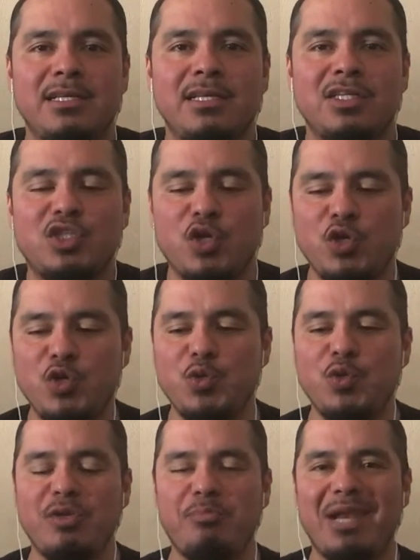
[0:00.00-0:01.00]
So
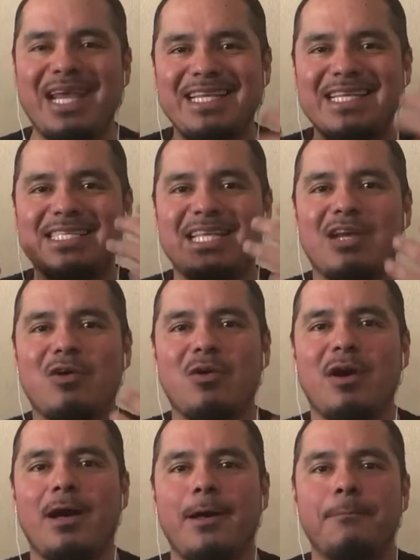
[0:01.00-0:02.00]
you play these
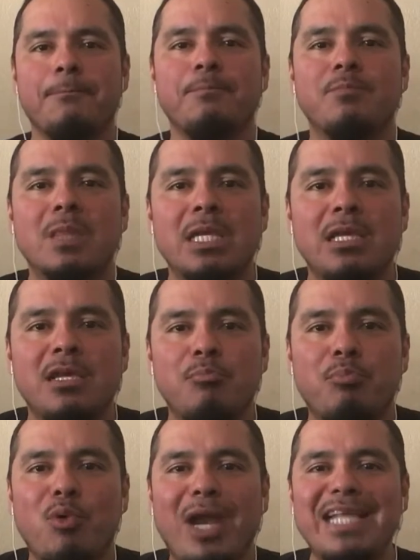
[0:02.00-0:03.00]
little
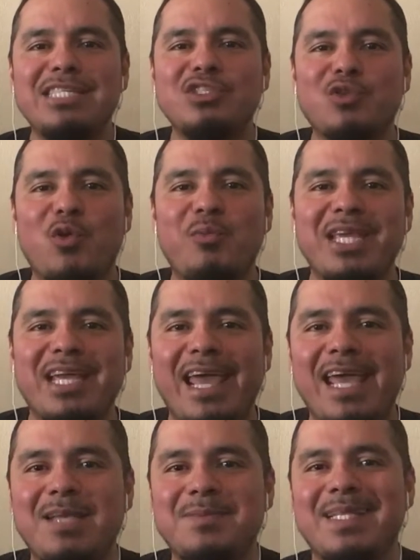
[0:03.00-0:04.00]
brainstorming
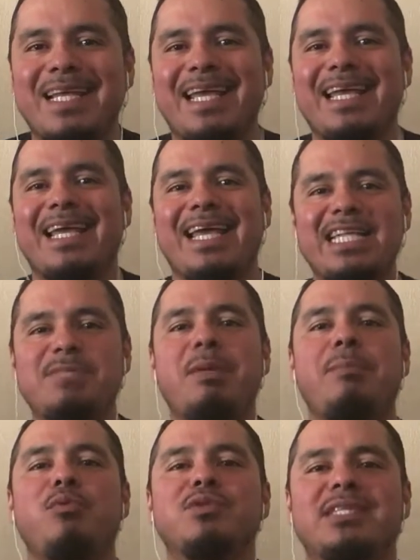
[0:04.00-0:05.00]
games, and it gets
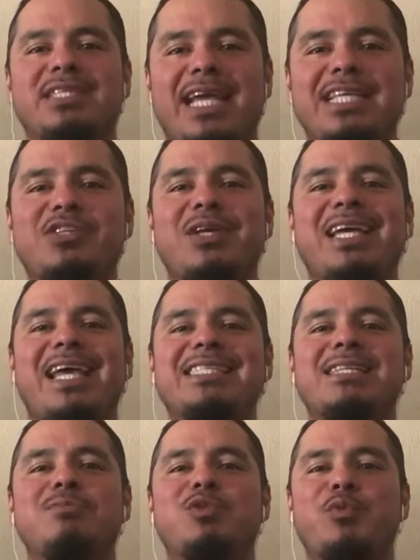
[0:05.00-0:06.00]
people's attention. It
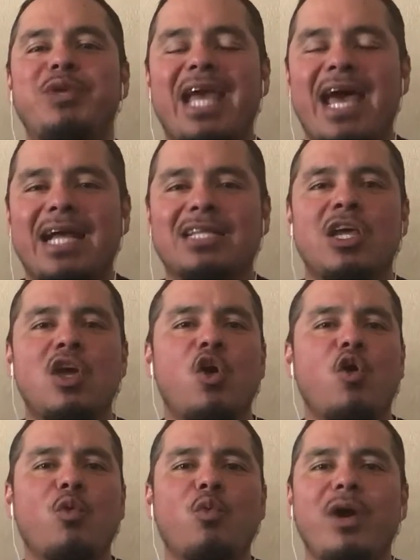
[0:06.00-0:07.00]
gets them to react.
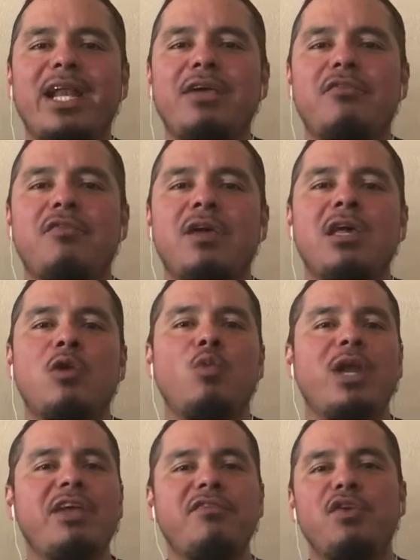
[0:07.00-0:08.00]
Or what
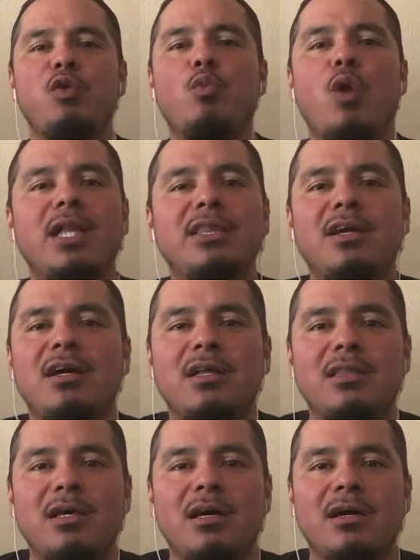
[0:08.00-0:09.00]
if you won
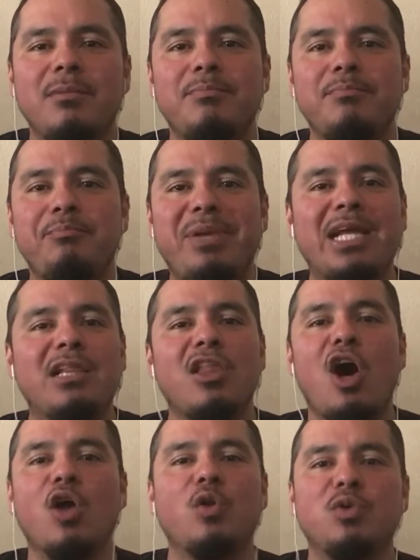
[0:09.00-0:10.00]
the big
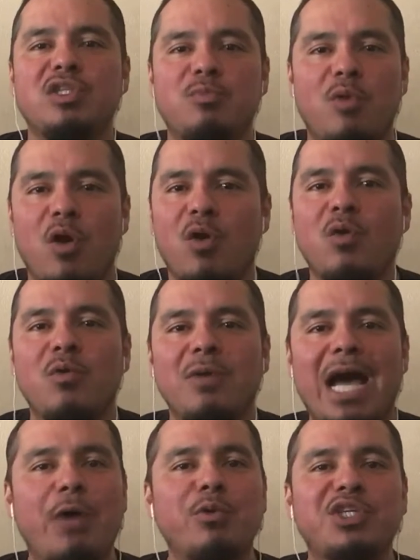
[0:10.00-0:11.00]
lotto tomorrow?
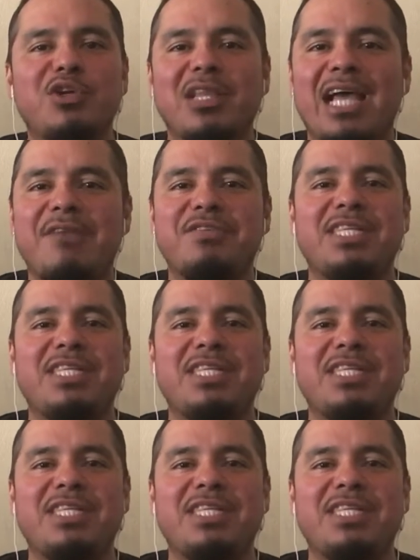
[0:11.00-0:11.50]
How would your life